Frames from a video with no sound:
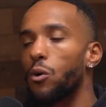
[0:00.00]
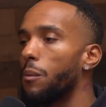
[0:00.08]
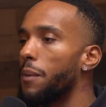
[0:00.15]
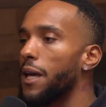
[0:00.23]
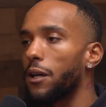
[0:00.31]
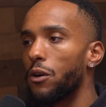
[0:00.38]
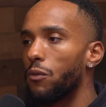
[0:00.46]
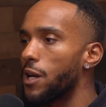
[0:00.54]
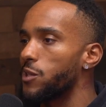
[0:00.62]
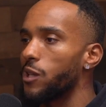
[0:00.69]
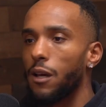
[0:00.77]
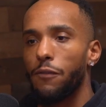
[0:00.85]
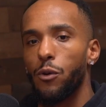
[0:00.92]
people can make it a
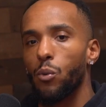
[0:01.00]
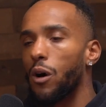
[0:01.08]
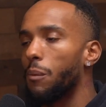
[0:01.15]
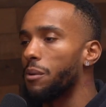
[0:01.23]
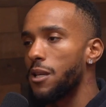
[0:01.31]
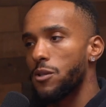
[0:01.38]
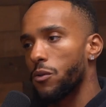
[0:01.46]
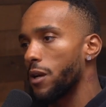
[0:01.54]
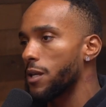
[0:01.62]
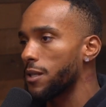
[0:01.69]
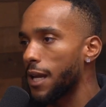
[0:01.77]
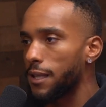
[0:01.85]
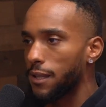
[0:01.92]
race thing if you want, but there's a
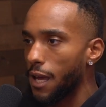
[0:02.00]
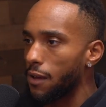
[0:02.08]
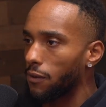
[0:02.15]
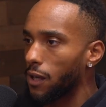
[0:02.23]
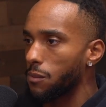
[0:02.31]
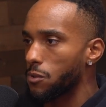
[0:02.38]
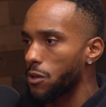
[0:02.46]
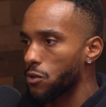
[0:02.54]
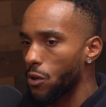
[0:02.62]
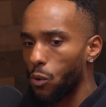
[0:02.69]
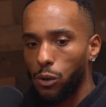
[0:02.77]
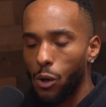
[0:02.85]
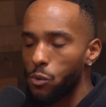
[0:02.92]
reason that Dave keeps us
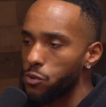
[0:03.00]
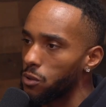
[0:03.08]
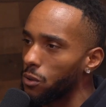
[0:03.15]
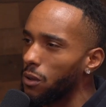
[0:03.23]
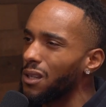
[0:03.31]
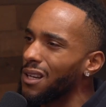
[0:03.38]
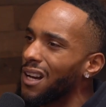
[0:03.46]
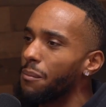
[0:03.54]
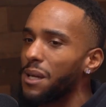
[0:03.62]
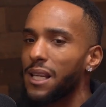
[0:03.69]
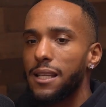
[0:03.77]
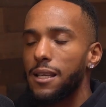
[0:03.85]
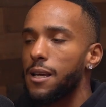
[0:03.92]
so close to it. You know what I
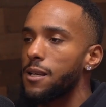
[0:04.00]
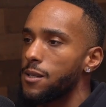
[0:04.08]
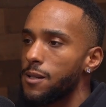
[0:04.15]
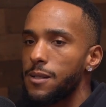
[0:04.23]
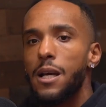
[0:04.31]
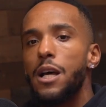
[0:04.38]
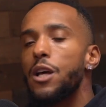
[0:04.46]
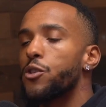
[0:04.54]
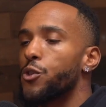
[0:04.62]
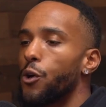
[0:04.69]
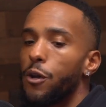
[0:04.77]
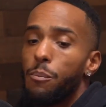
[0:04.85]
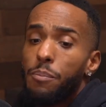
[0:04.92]
mean? Like, there's just
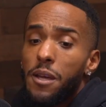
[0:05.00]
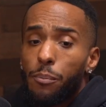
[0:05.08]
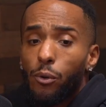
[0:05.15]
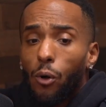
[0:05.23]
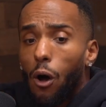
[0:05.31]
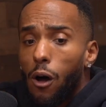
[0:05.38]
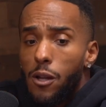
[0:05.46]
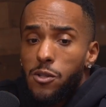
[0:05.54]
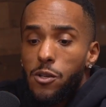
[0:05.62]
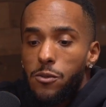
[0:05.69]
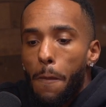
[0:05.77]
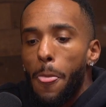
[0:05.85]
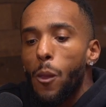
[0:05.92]
certain people are
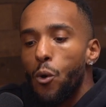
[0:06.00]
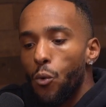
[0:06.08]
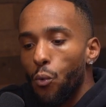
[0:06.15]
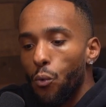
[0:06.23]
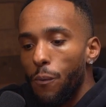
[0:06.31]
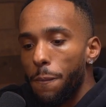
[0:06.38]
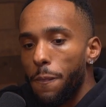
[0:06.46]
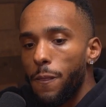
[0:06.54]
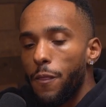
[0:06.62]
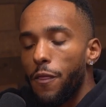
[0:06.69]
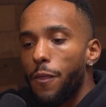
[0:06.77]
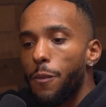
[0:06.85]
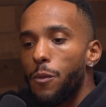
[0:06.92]
just.
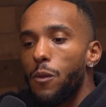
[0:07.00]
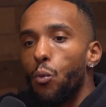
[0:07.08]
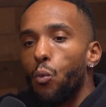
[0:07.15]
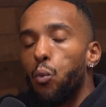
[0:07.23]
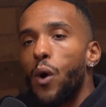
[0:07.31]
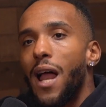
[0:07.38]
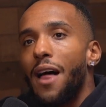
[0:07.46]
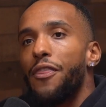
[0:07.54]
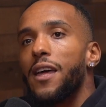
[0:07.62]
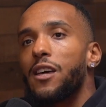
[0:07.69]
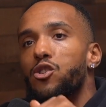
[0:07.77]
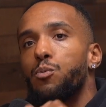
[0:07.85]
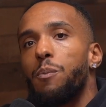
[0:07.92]
I
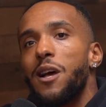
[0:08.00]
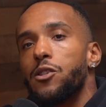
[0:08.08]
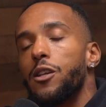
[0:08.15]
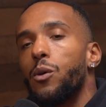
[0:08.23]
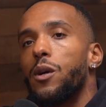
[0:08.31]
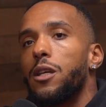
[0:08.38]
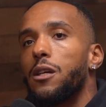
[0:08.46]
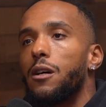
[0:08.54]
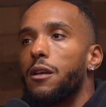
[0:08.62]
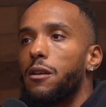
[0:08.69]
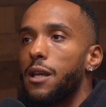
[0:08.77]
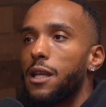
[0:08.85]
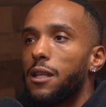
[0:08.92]
think especially when
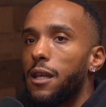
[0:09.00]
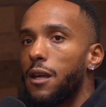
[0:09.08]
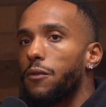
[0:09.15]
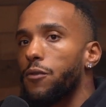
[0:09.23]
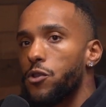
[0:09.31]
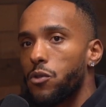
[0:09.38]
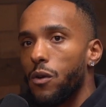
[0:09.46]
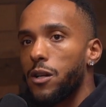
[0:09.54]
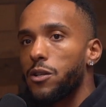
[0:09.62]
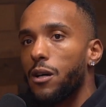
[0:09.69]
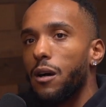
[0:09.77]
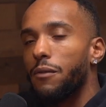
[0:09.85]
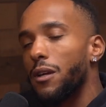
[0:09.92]
you're in the
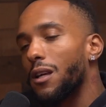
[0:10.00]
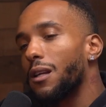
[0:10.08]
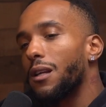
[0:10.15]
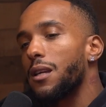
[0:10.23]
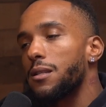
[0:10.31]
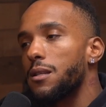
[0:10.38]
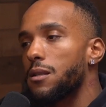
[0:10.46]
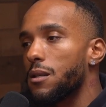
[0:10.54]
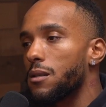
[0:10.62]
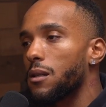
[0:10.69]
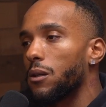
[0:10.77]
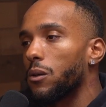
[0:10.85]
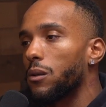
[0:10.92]
infrastructure of it, your list is
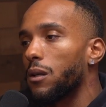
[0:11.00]
just a